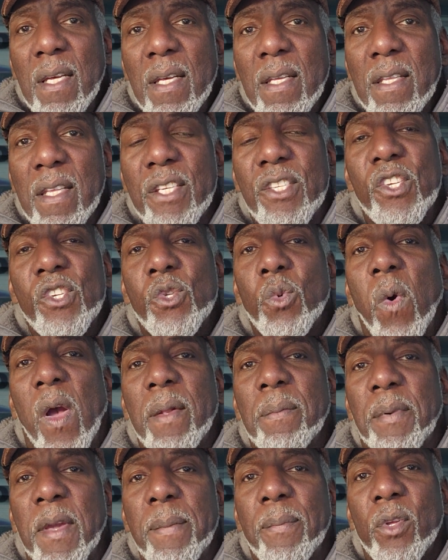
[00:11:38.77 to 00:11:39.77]
This is
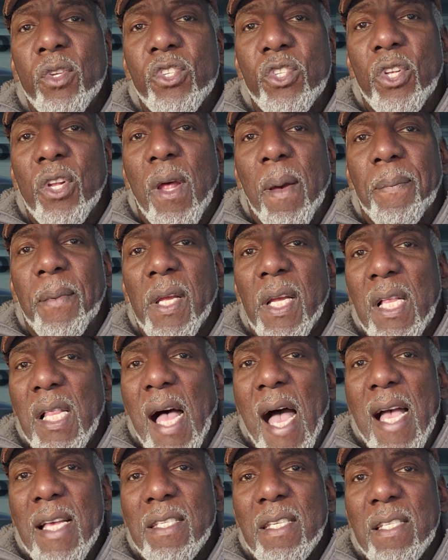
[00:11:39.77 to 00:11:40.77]
when people stood up in
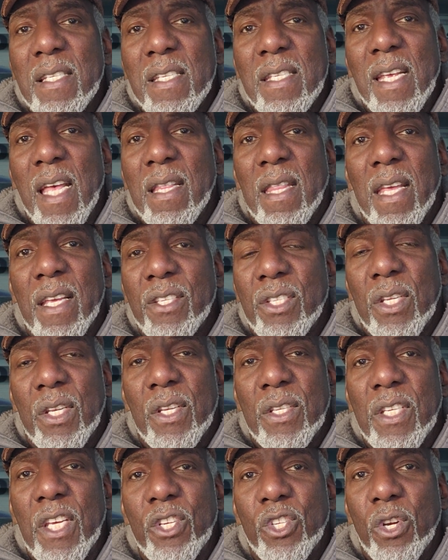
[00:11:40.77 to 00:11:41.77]
class and said things to
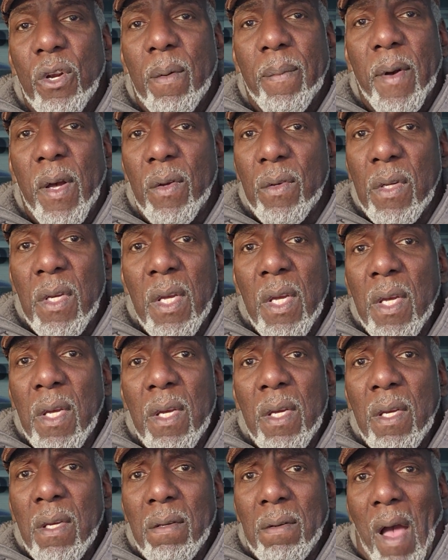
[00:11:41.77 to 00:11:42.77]
the teacher about,
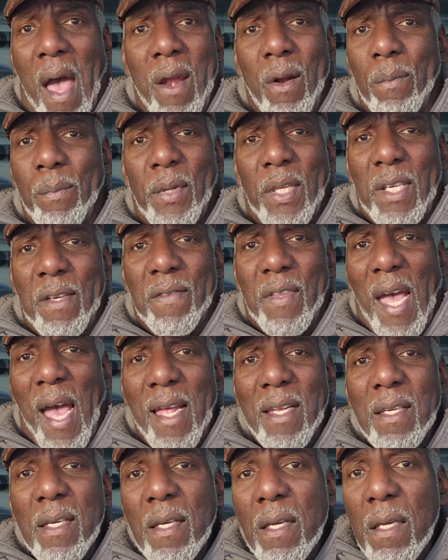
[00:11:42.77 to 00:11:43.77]
I don't believe
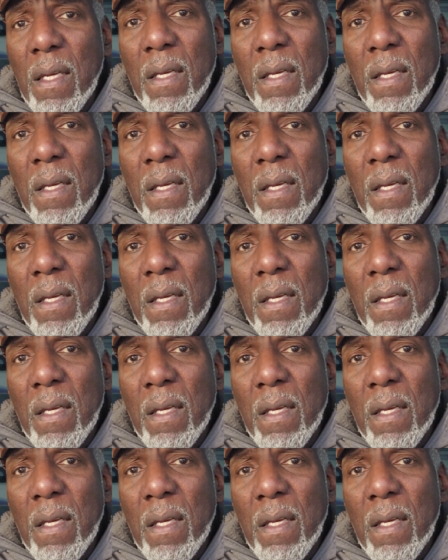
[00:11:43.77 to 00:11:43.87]
that.